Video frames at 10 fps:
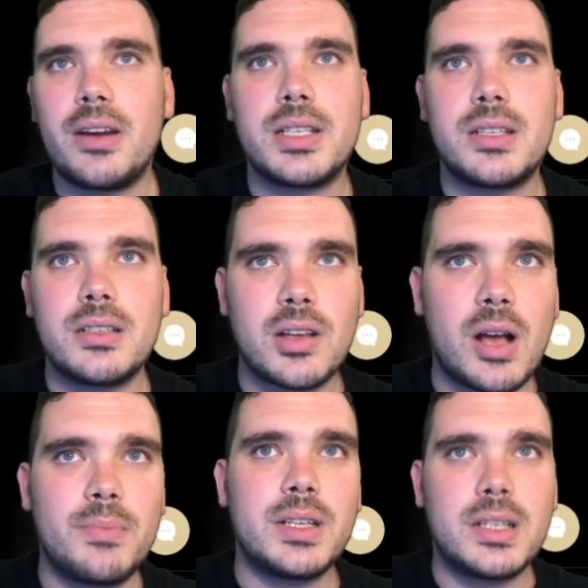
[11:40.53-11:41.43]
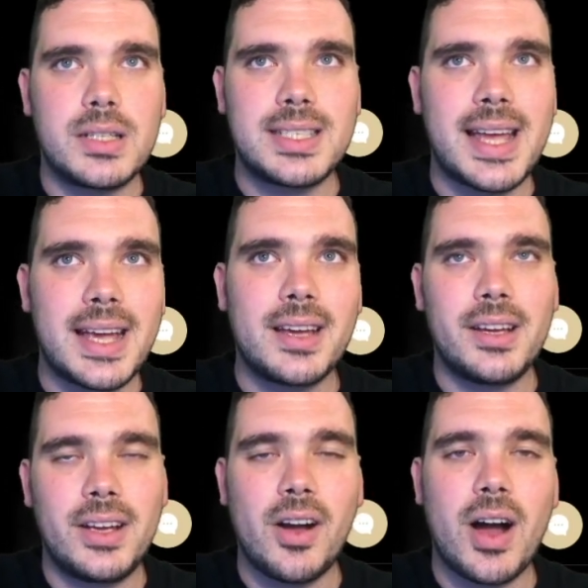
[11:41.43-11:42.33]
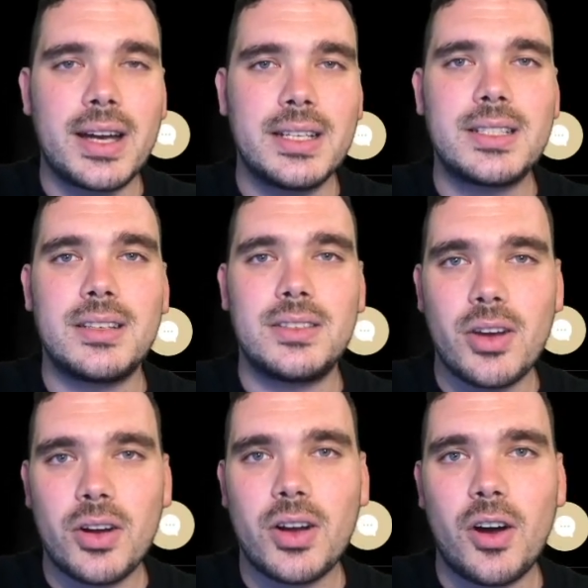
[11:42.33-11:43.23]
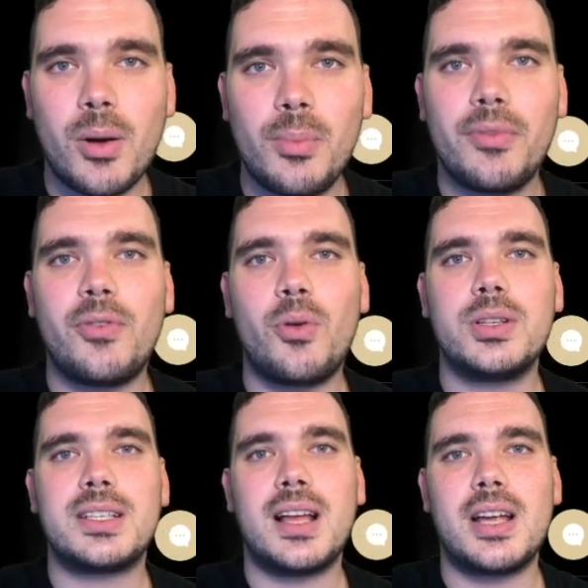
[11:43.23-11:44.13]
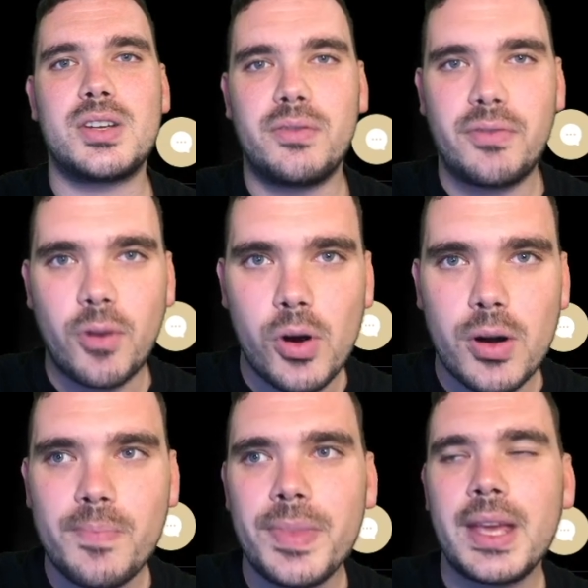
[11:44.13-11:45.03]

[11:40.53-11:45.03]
It's cybersecguidance.com forward slash forum.